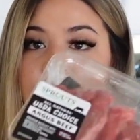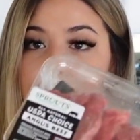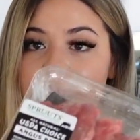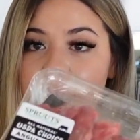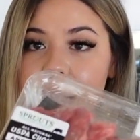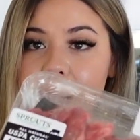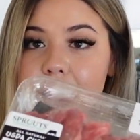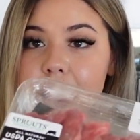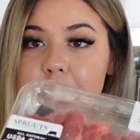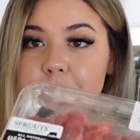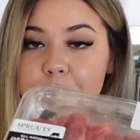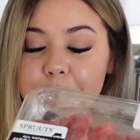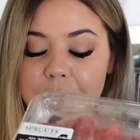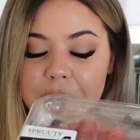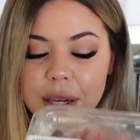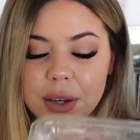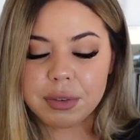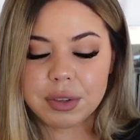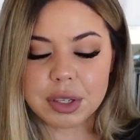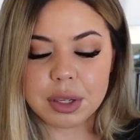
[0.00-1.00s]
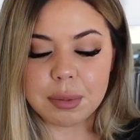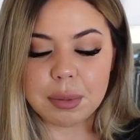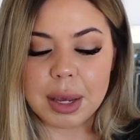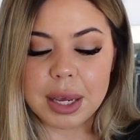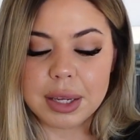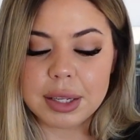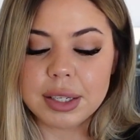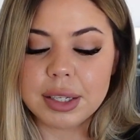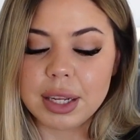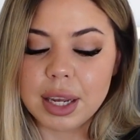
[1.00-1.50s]
Angus beef to
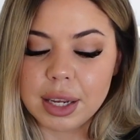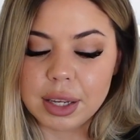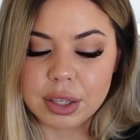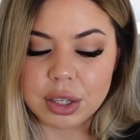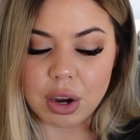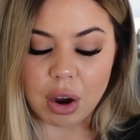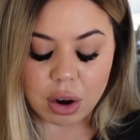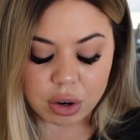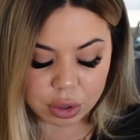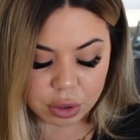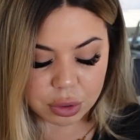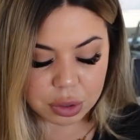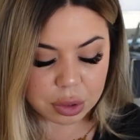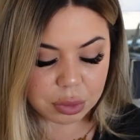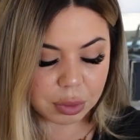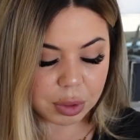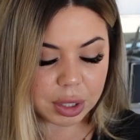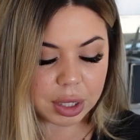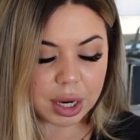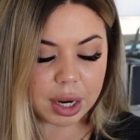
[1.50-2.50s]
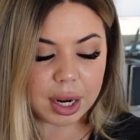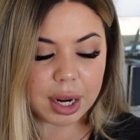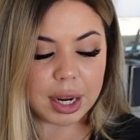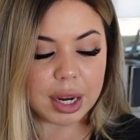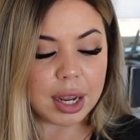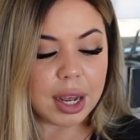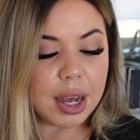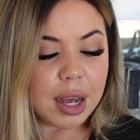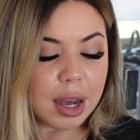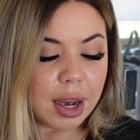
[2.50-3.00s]
make steak tacos one
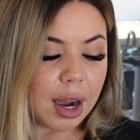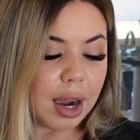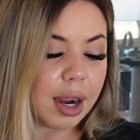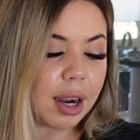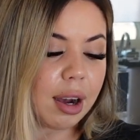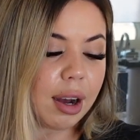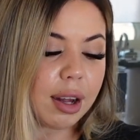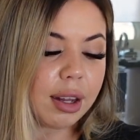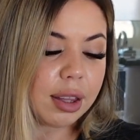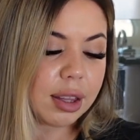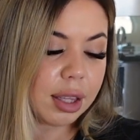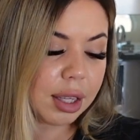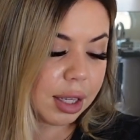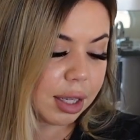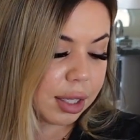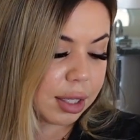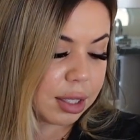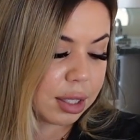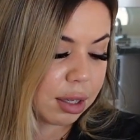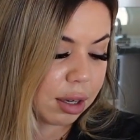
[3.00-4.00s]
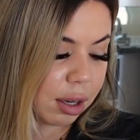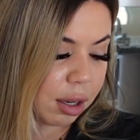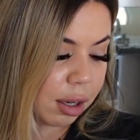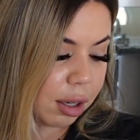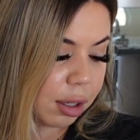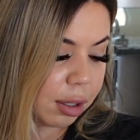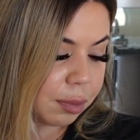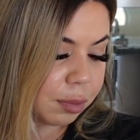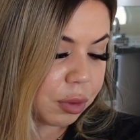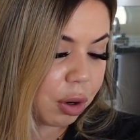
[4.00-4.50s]
night. I got this
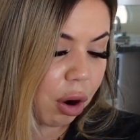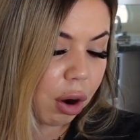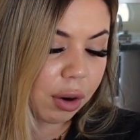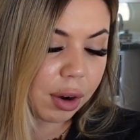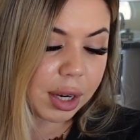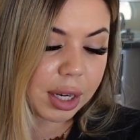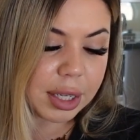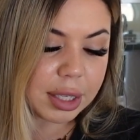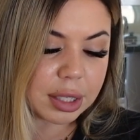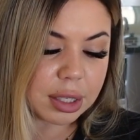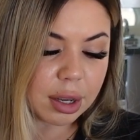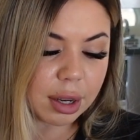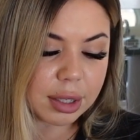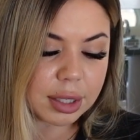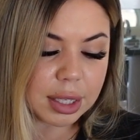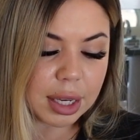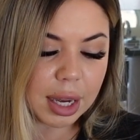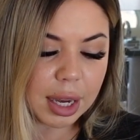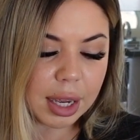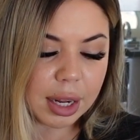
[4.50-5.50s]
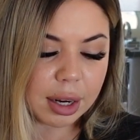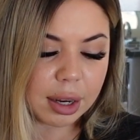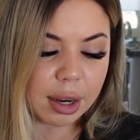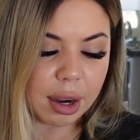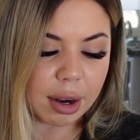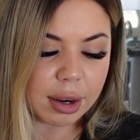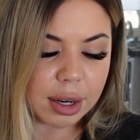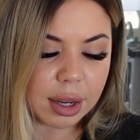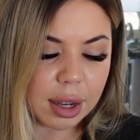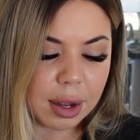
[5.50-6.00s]
already sauteed
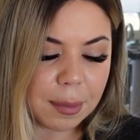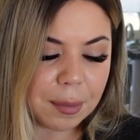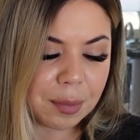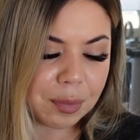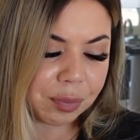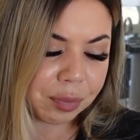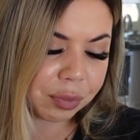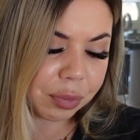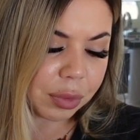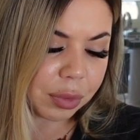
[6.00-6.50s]
carne